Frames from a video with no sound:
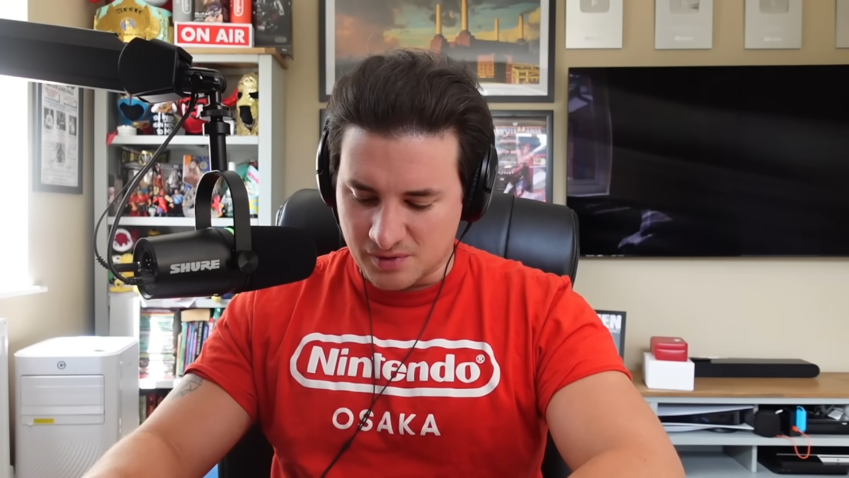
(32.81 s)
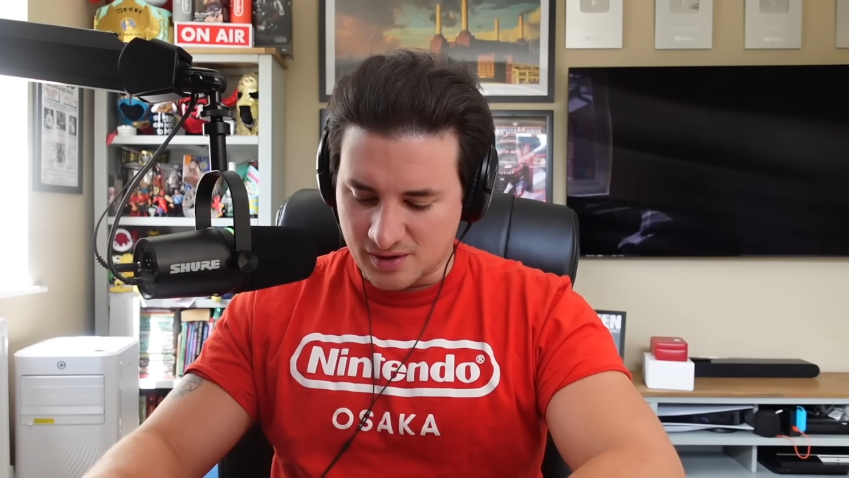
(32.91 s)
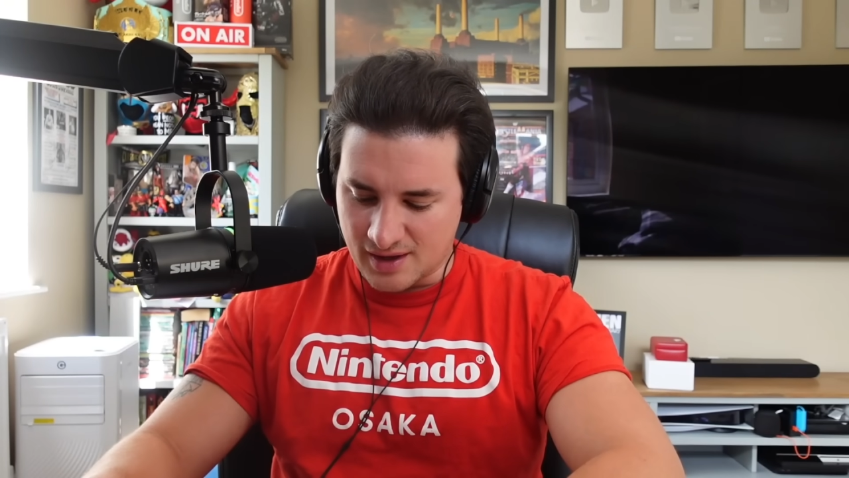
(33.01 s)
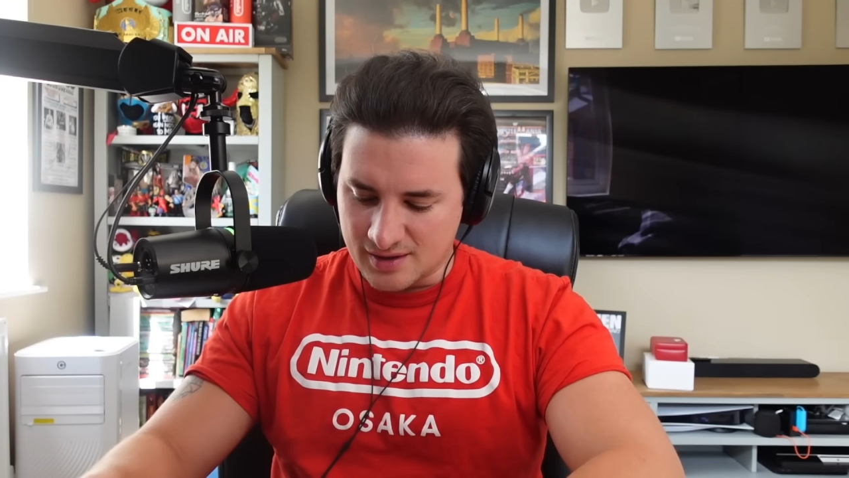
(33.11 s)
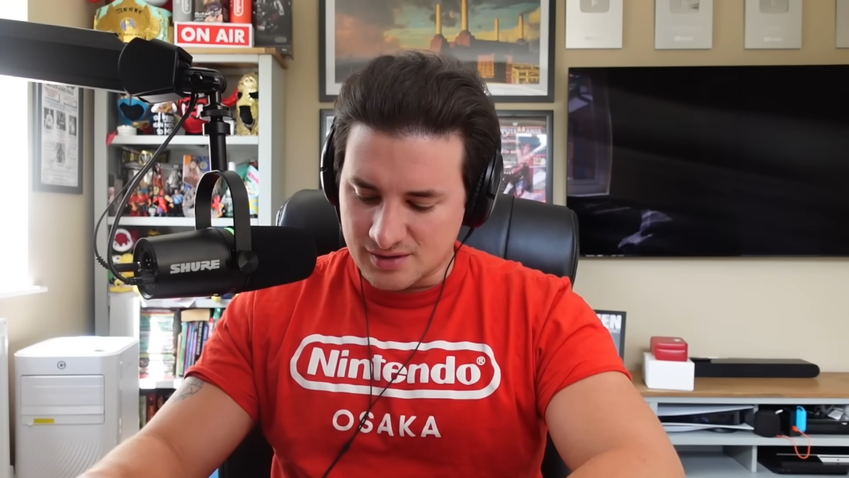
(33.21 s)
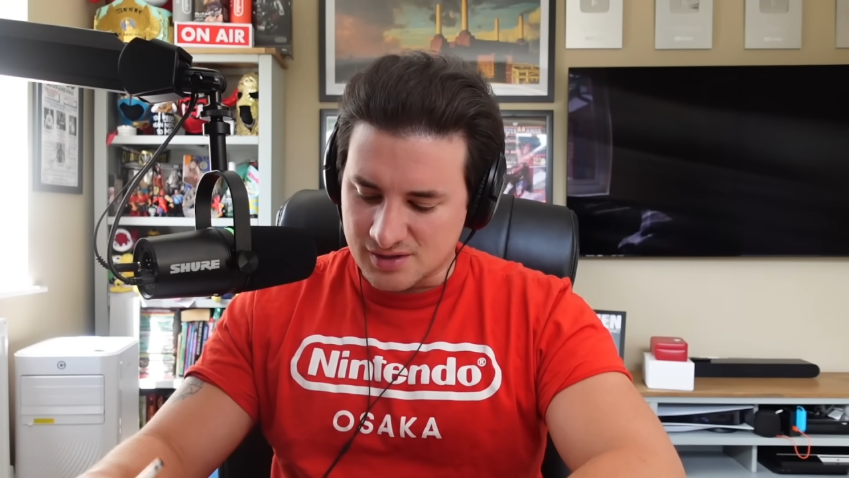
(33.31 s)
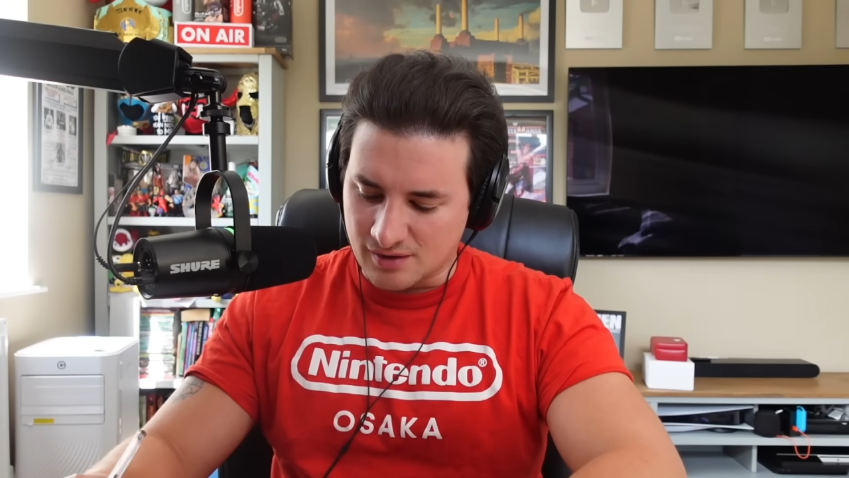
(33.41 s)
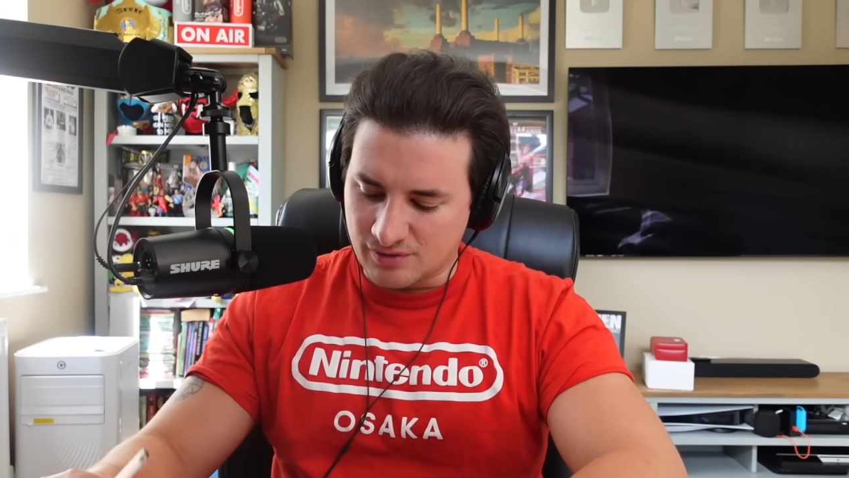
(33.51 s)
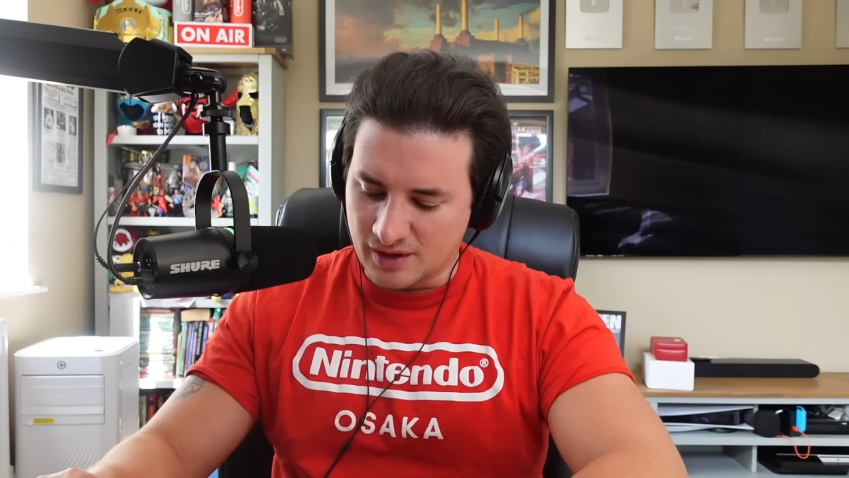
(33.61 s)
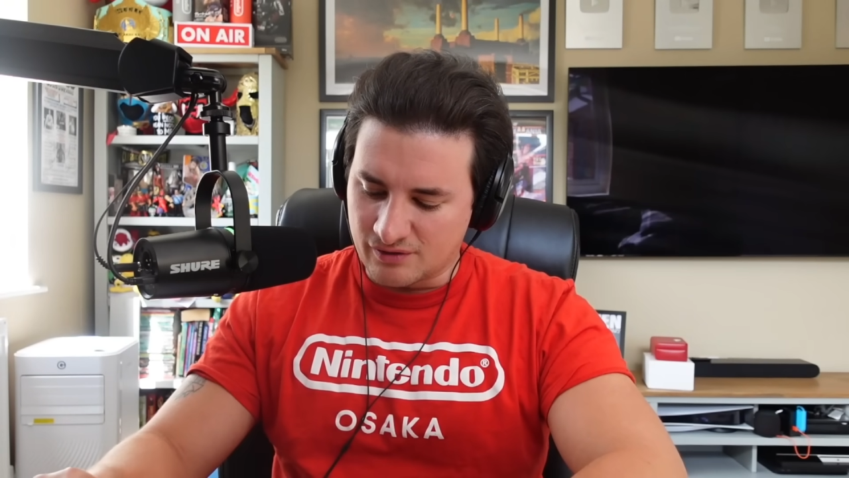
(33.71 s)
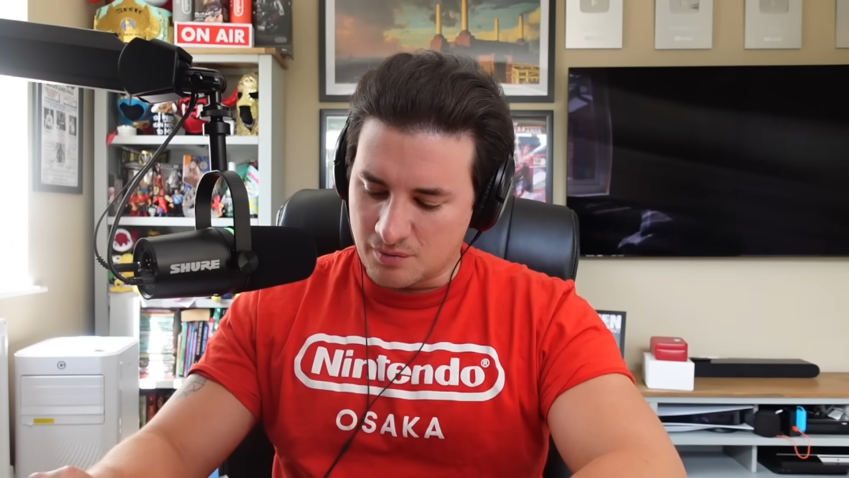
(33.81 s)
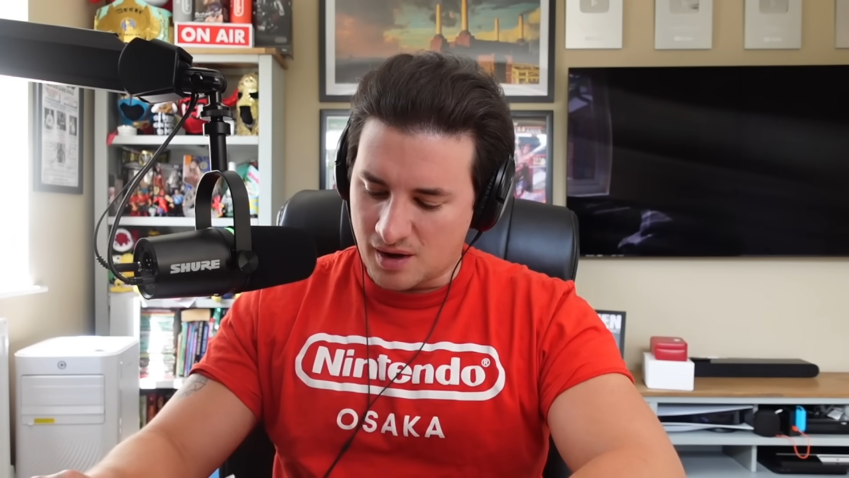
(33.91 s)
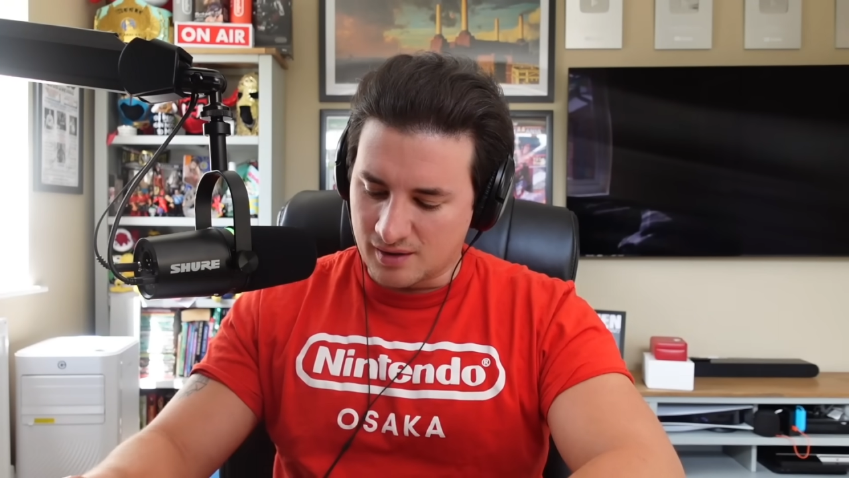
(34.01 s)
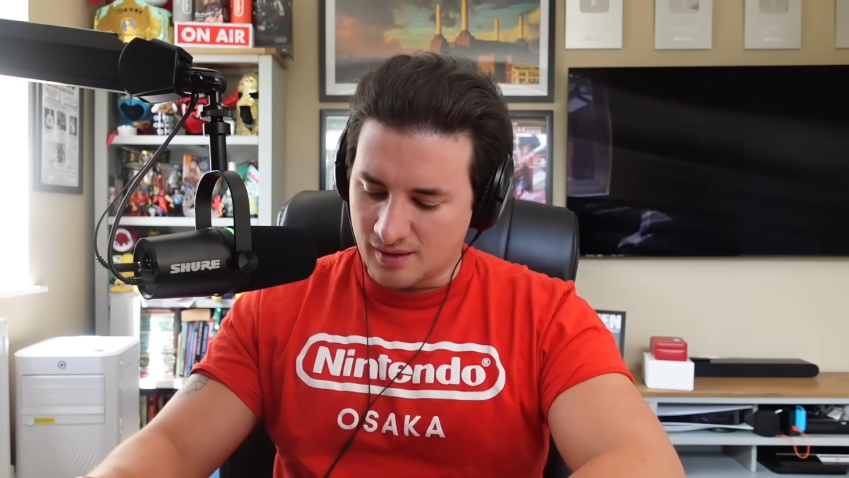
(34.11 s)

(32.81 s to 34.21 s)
but at the end, instead of leaving me